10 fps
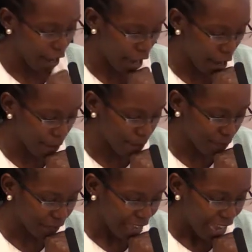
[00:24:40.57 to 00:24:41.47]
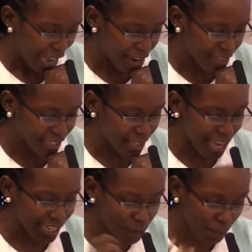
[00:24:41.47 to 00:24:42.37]
And that
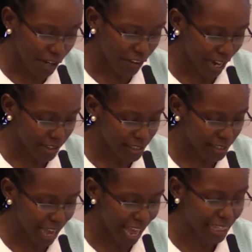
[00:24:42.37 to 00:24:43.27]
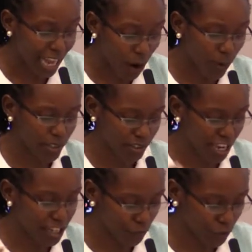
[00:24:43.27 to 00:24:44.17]
the experience allowed
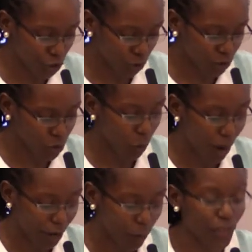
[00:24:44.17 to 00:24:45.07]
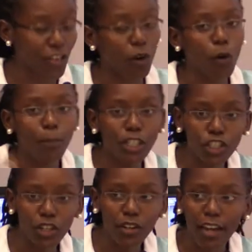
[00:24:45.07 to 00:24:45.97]
the individual to work with the
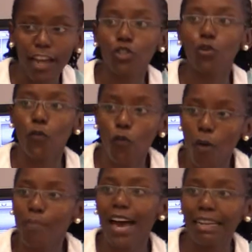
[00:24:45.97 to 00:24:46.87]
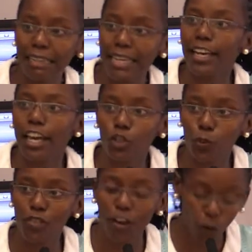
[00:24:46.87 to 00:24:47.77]
commission and to form that linkage
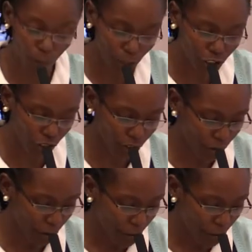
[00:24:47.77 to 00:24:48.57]
with the commission,